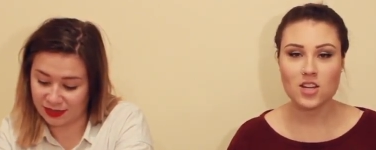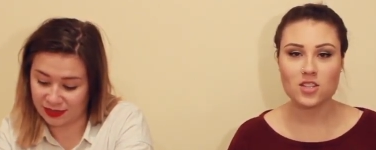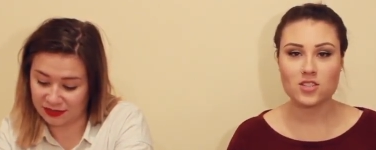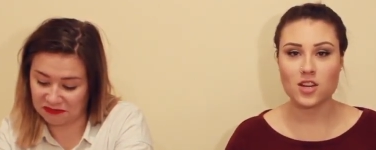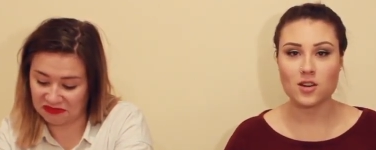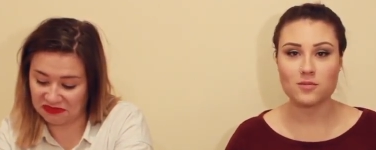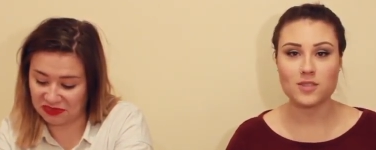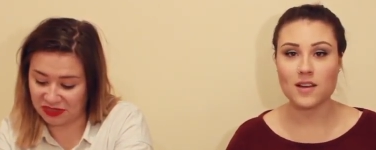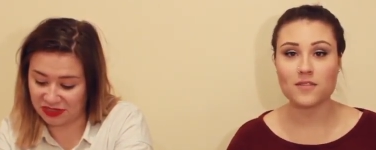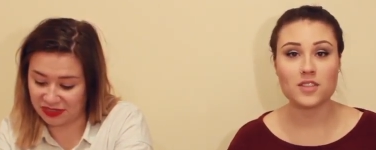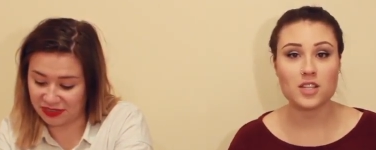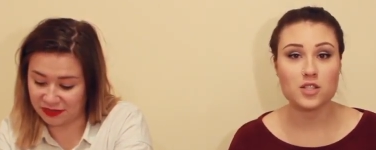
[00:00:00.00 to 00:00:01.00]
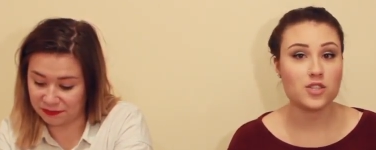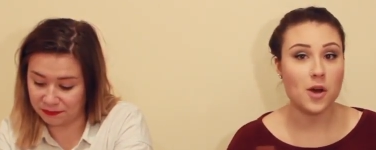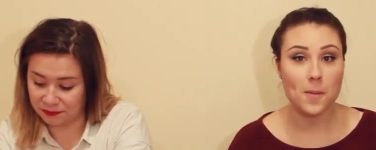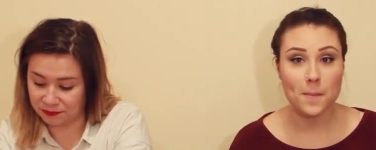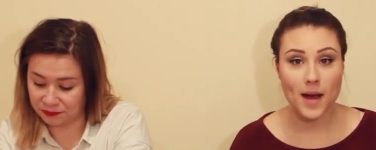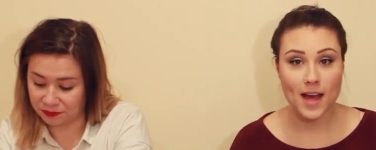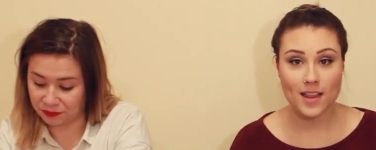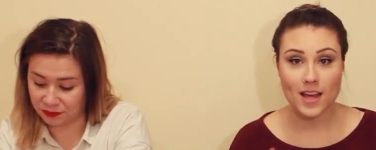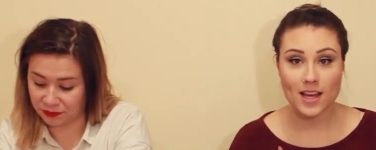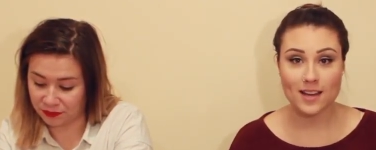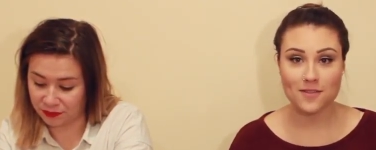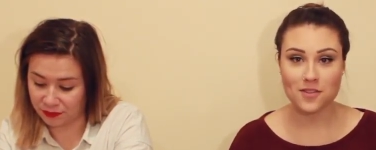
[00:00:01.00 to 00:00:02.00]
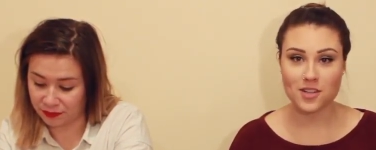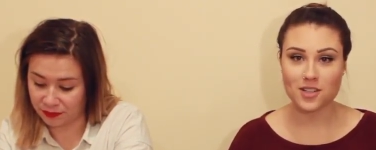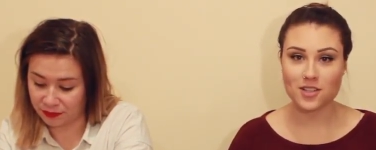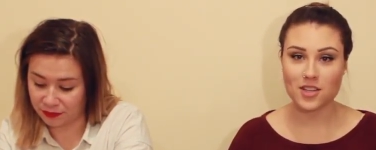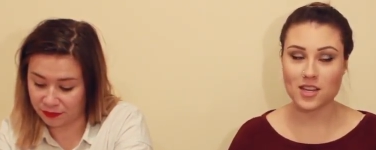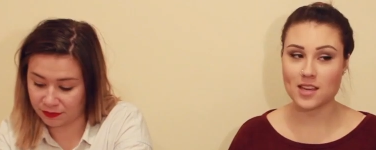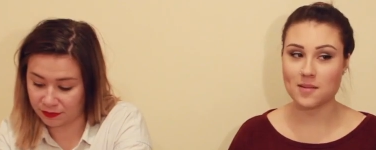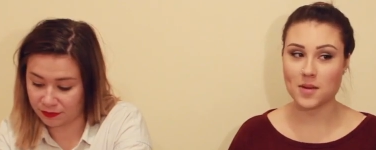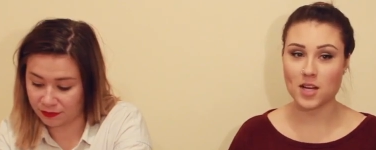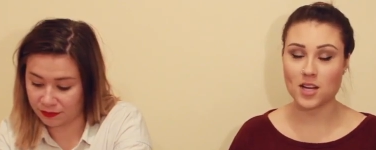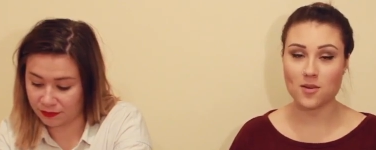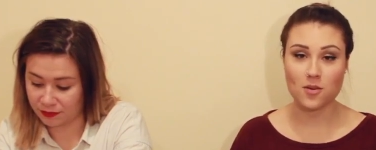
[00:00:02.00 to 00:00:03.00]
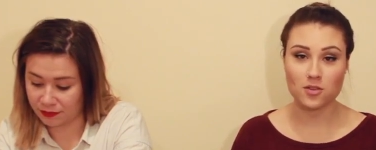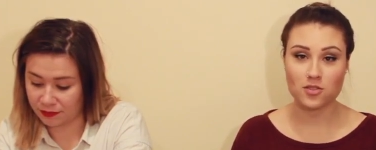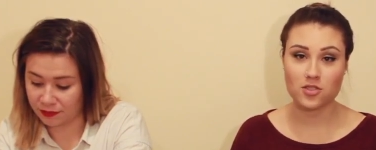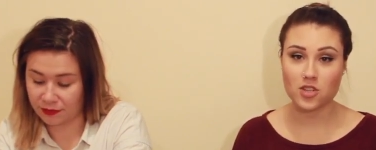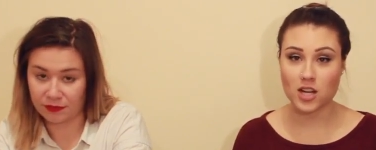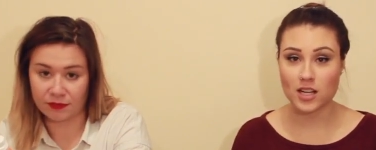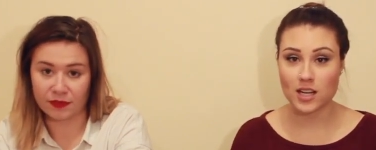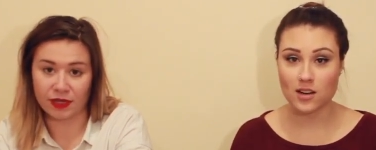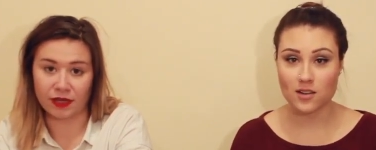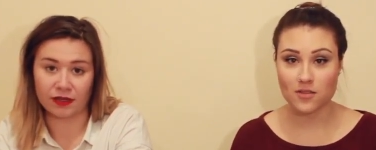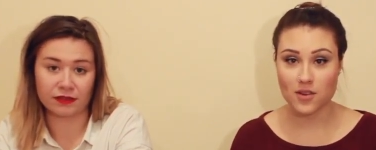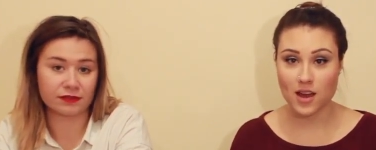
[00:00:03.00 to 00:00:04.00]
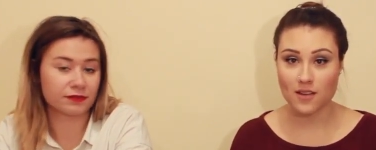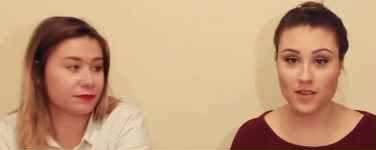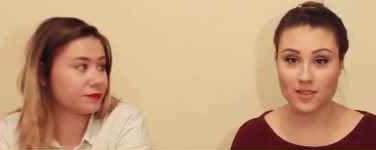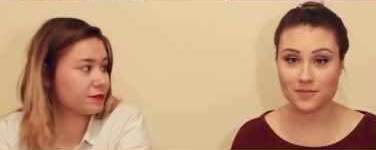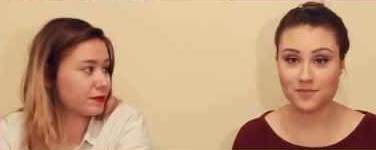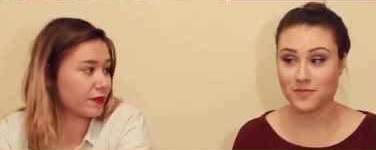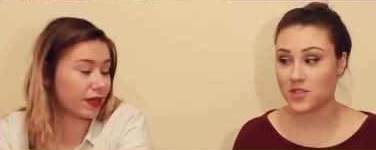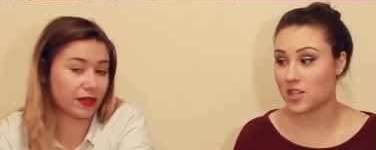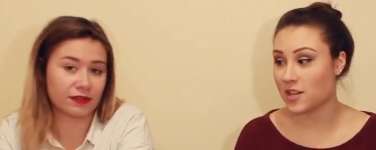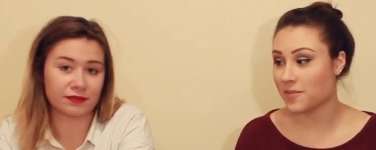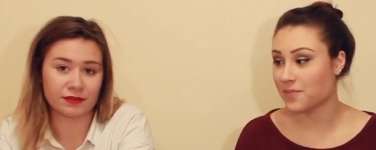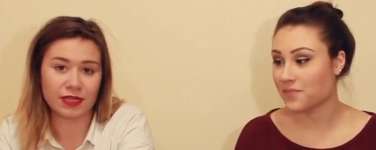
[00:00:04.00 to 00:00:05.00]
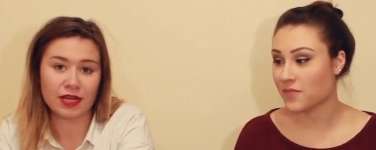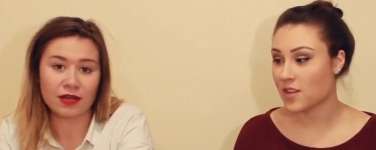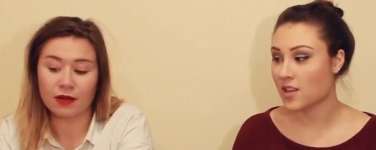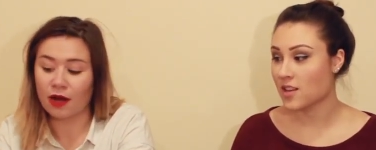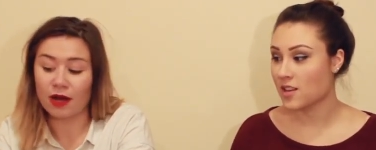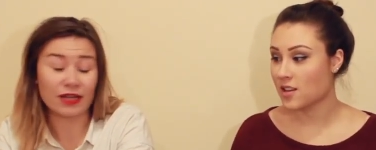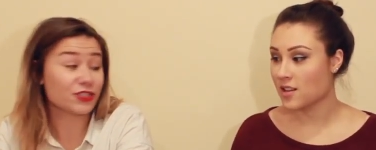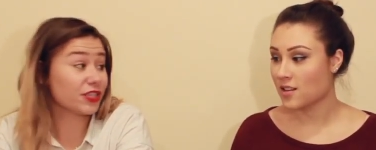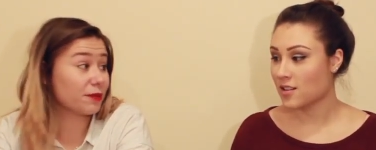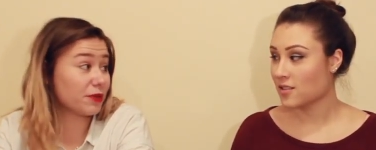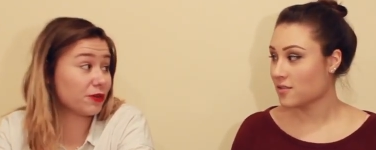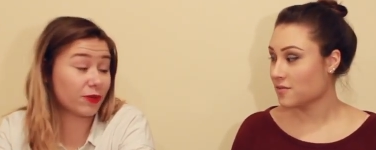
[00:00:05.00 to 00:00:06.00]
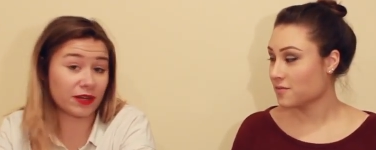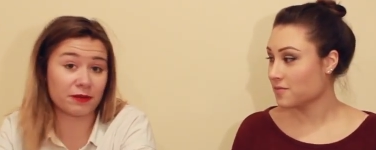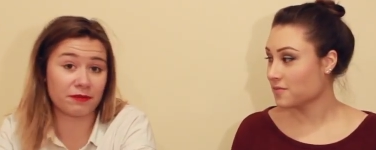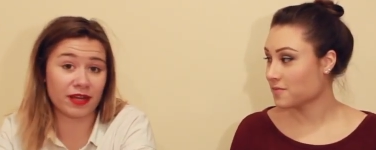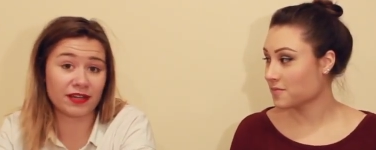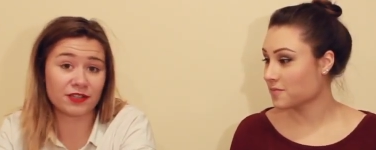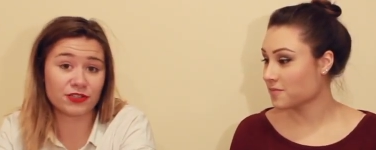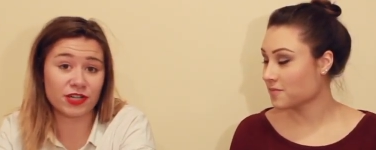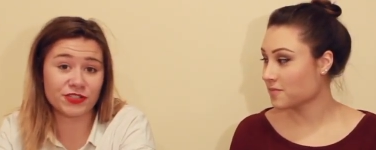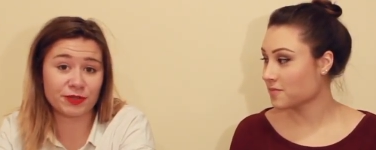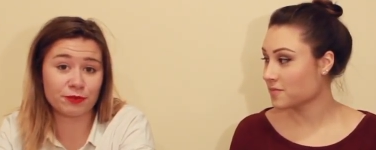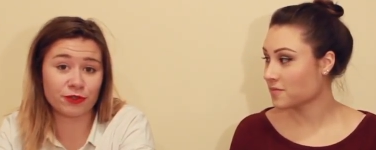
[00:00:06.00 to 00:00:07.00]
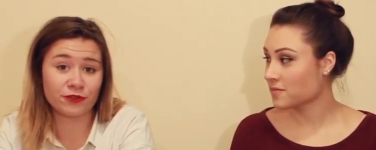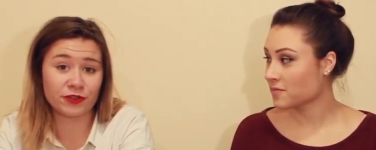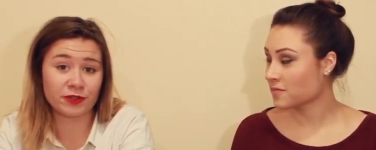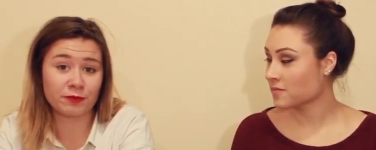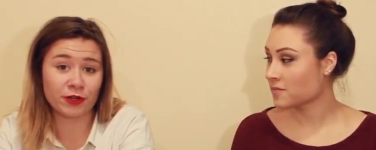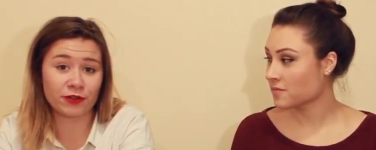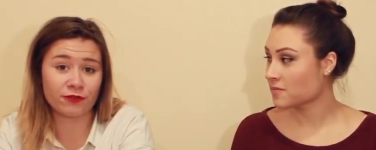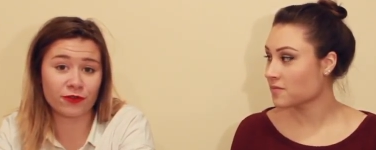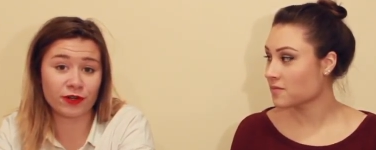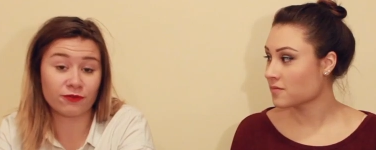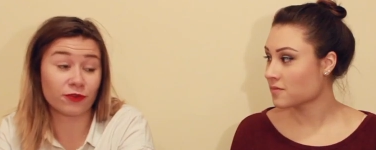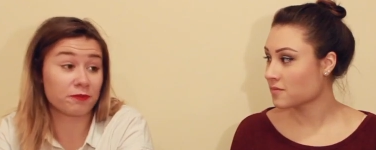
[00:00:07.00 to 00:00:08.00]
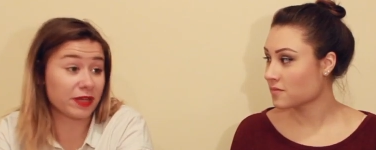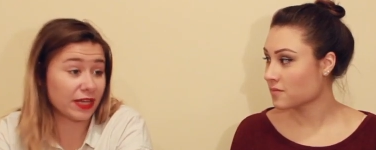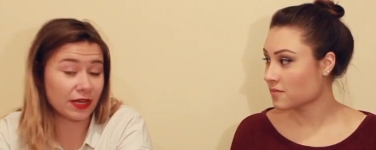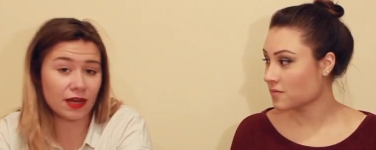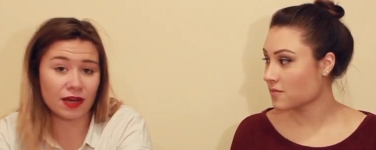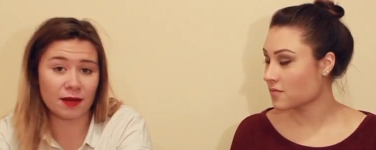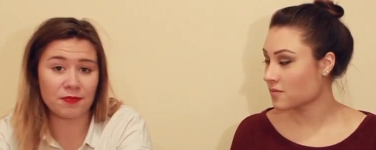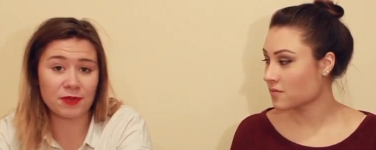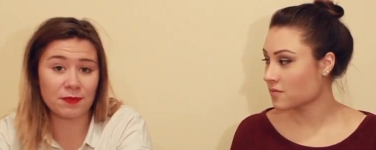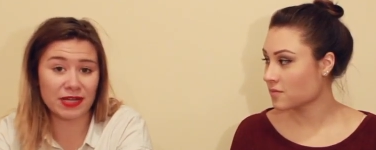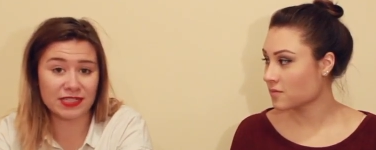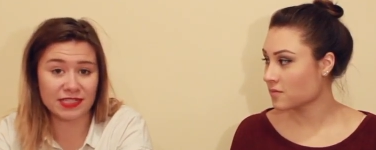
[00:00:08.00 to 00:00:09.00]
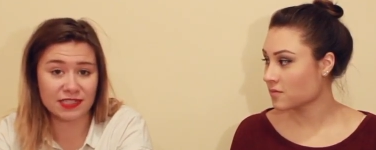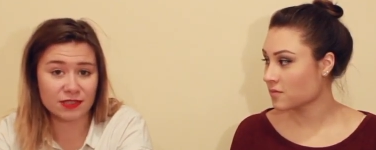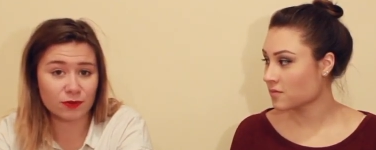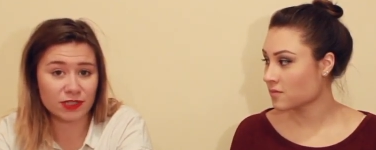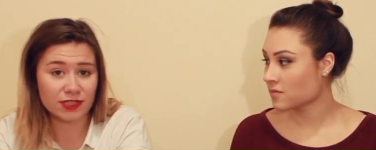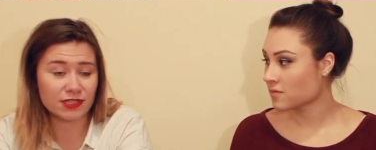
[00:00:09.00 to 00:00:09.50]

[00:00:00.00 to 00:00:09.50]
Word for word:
Speaker 1: So definitely don't buy that if you're thinking about it, or just check it out if you have it. Yeah. So.
Speaker 2: Actually, I'm gonna recommend a dry shampoo if you're in the market for it. For me, um, the Batiste one